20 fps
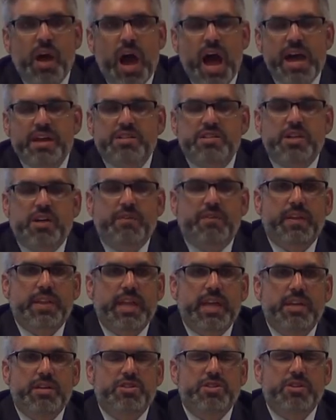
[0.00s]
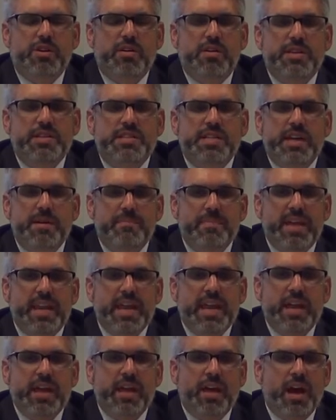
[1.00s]
I serve on the insurance
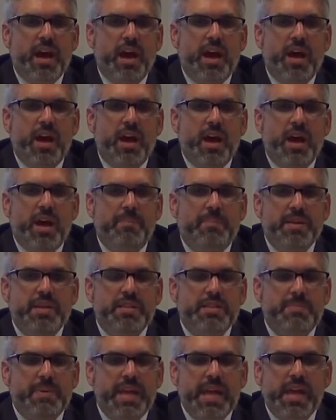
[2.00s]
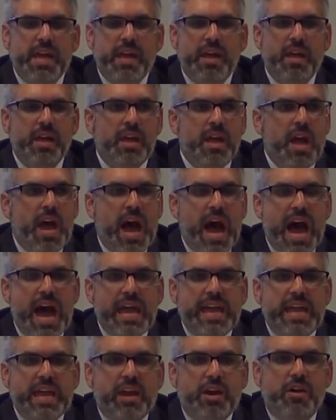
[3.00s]
committee up in Topeka.
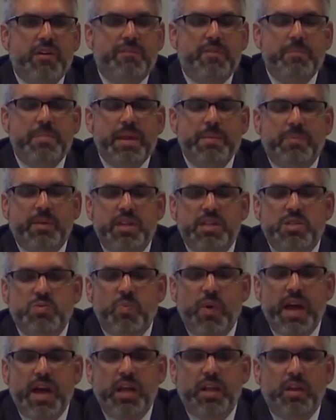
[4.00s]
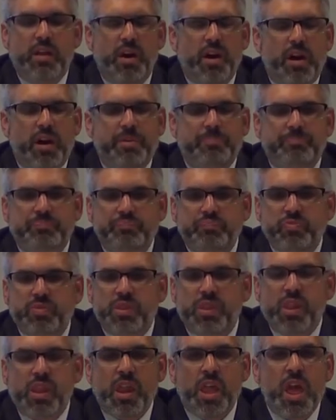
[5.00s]
I hear from people as well on
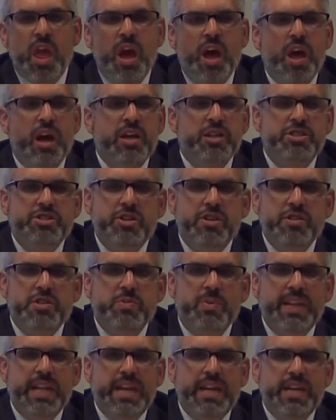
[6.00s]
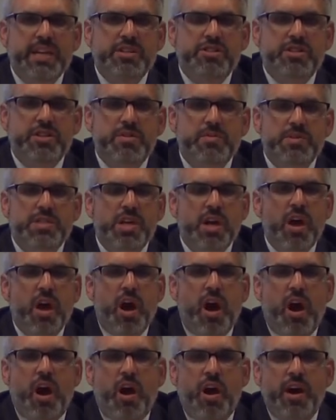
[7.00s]
insurance-related issues,
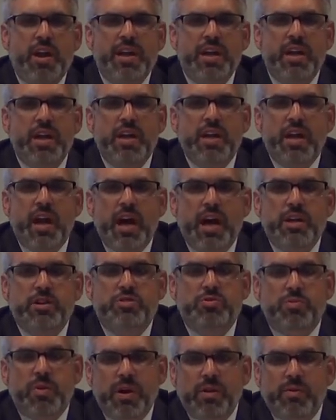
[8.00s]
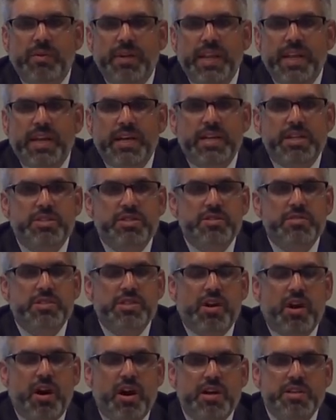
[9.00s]
on drug-related issues,
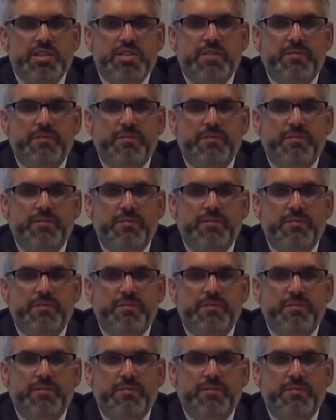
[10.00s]
cost